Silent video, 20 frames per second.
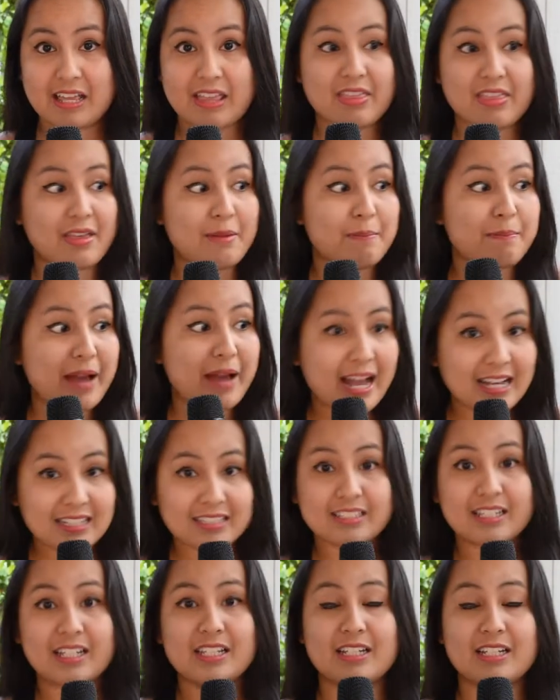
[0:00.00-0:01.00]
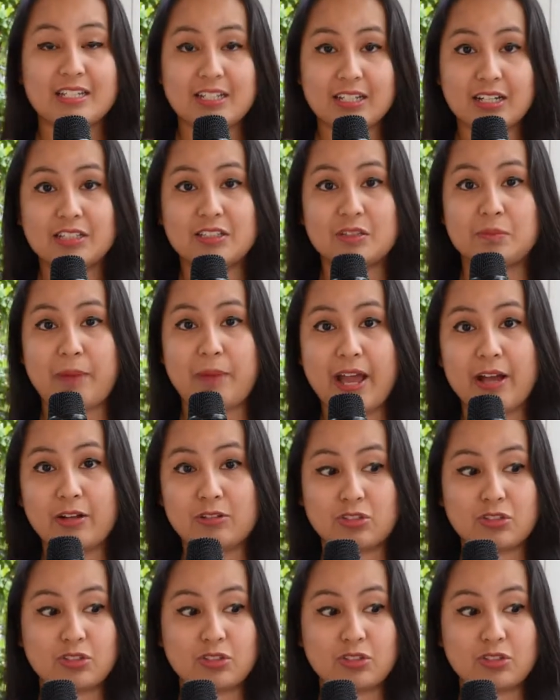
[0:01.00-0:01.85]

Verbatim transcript: the basket does bounce.